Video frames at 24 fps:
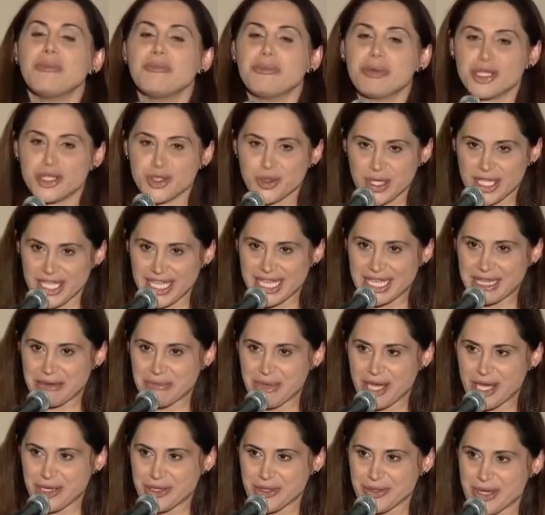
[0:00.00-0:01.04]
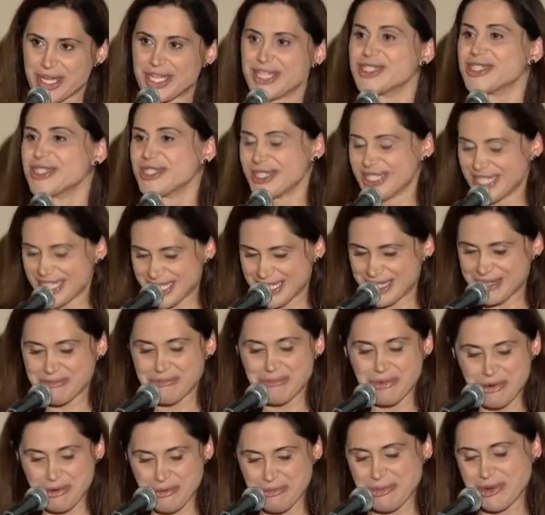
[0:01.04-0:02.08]
but drinking in moderation is an
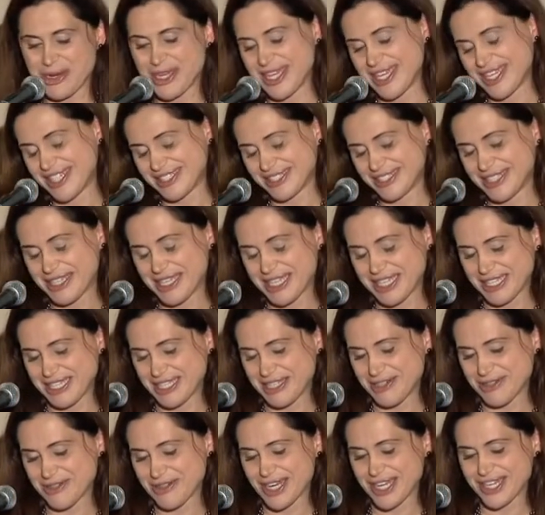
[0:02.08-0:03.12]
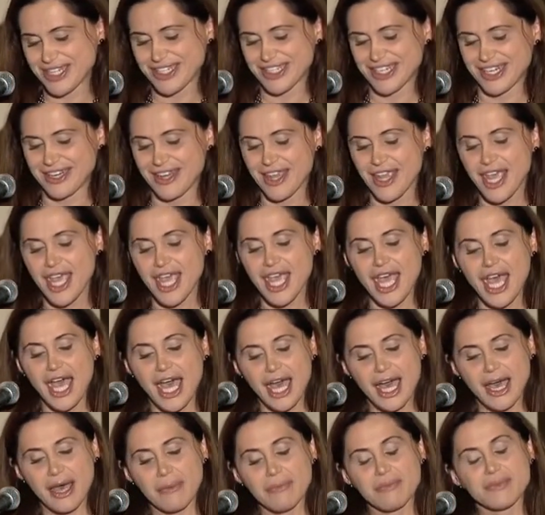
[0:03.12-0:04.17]
appropriate consideration.
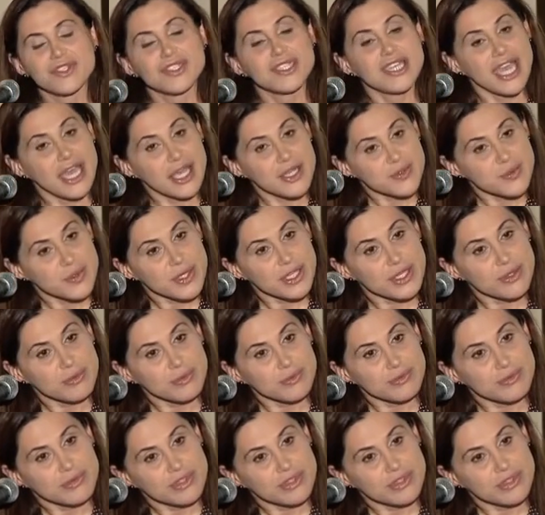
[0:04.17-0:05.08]
Um, as we